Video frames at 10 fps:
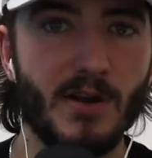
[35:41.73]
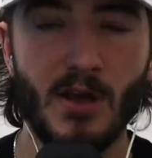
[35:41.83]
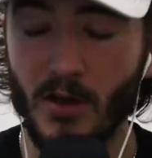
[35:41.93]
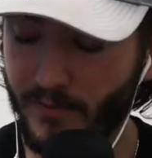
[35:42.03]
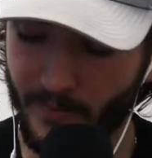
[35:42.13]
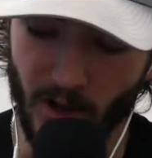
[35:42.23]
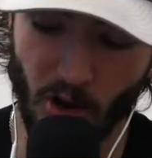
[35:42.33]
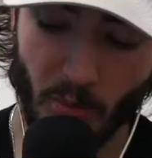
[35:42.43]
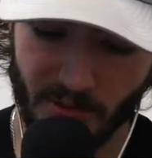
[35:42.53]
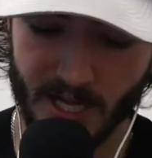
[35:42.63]
from the
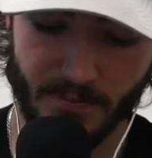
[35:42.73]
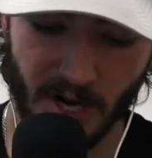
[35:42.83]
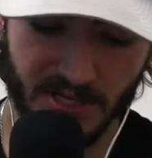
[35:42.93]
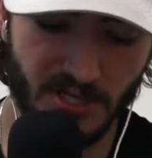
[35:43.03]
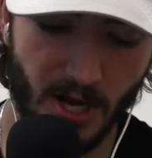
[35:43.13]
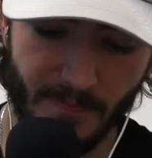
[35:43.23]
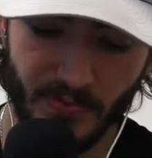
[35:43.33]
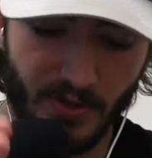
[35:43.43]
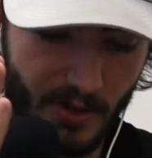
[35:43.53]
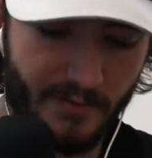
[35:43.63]
opening puck drop
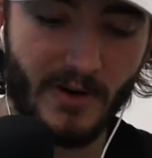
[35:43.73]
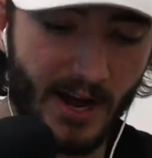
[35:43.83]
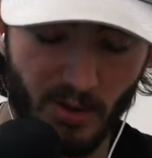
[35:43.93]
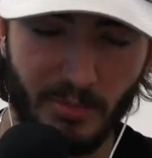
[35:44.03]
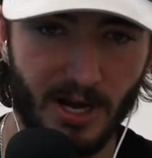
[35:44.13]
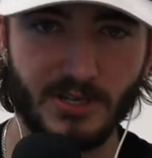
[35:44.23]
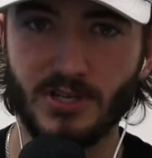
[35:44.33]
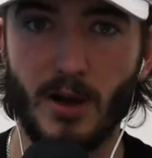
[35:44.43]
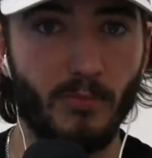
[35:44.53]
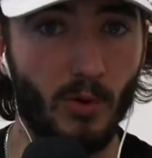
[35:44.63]
to the final puck
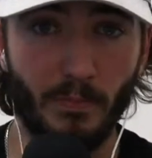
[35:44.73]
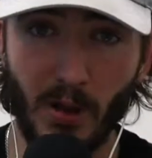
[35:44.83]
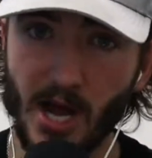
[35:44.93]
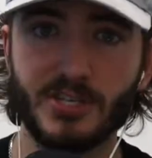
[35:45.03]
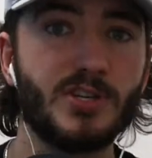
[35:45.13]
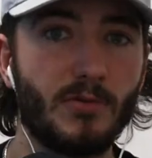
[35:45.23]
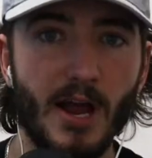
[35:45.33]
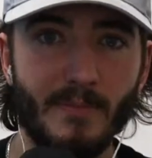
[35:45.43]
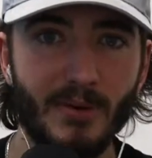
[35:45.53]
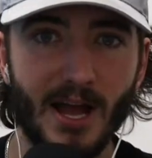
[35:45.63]
drop. We'll punch you
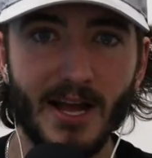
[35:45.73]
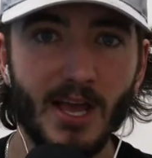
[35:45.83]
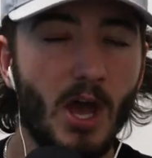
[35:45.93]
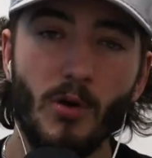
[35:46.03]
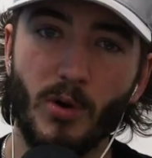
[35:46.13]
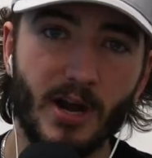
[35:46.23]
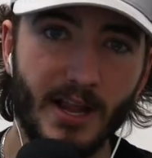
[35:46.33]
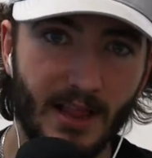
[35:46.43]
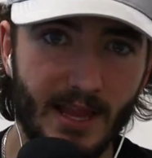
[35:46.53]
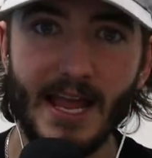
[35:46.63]
right back. We're going to
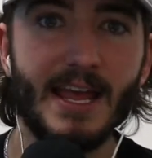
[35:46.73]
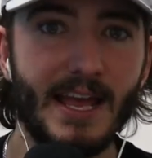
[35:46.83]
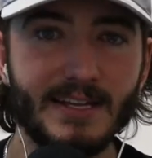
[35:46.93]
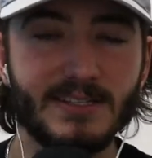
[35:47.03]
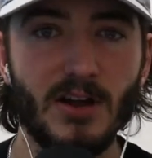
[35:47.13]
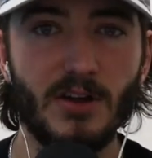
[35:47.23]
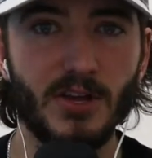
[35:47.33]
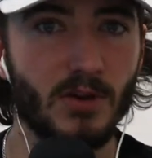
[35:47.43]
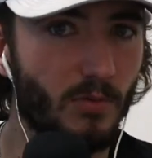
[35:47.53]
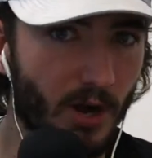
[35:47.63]
lay hits on
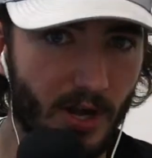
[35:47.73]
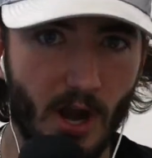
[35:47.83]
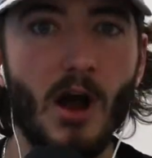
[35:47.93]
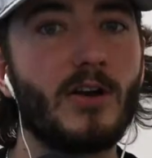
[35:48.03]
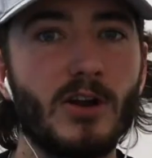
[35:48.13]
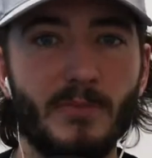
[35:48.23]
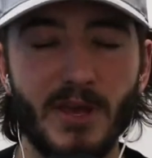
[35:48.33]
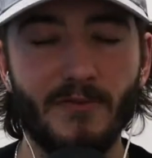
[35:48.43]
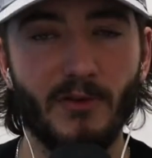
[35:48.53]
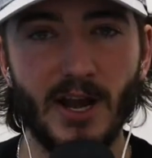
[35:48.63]
you. We're not going to be
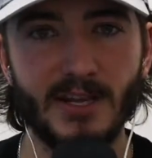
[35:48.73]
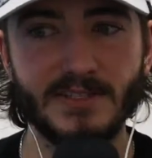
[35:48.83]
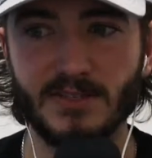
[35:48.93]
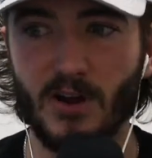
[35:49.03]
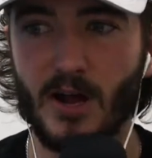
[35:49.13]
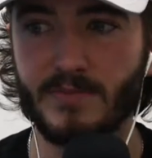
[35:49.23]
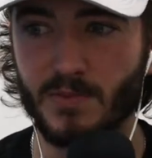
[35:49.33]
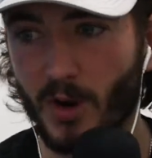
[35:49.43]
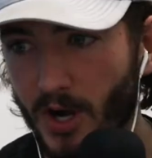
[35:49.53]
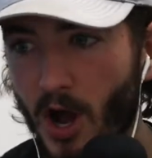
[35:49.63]
afraid in scrums.
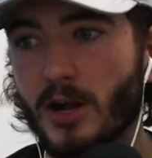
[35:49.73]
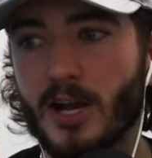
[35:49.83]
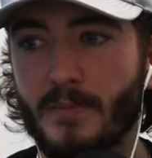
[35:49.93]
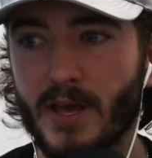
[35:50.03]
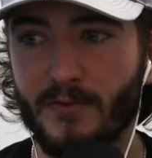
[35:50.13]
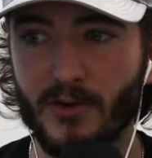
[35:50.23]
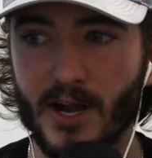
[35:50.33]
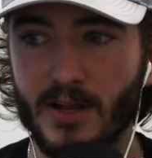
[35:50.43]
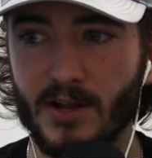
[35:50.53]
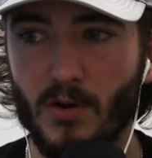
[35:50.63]
We're not going to be afraid
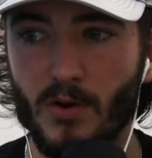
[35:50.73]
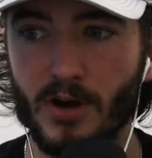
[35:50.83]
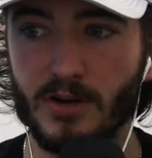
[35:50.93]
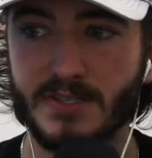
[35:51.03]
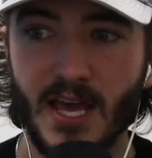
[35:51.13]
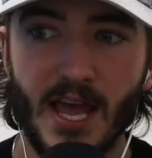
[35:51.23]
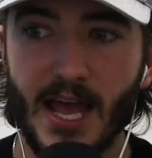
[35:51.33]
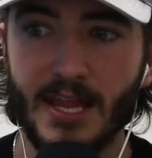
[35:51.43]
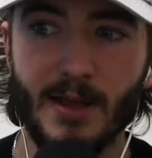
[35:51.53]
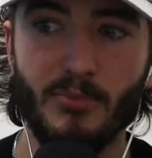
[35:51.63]
in the corners.
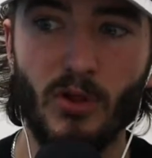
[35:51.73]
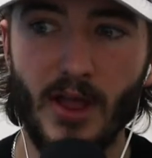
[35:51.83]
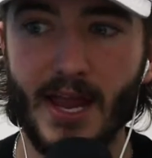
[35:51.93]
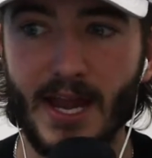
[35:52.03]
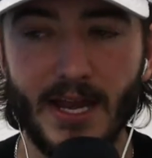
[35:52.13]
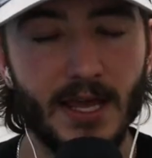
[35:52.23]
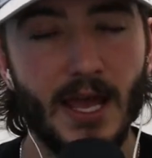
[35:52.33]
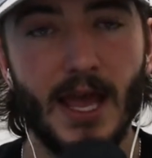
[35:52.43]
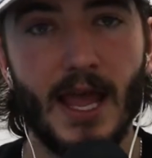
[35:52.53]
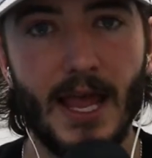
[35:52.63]
And they played
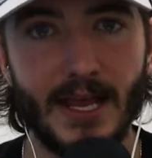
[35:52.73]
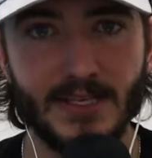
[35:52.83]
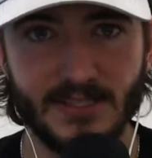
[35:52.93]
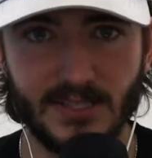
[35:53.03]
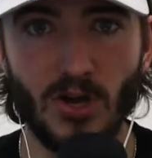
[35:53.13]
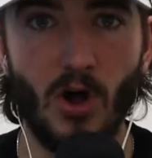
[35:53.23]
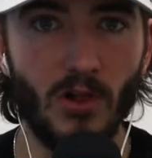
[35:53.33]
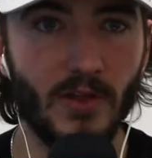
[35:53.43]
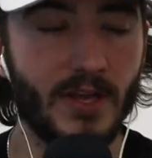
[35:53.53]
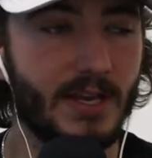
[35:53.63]
a solid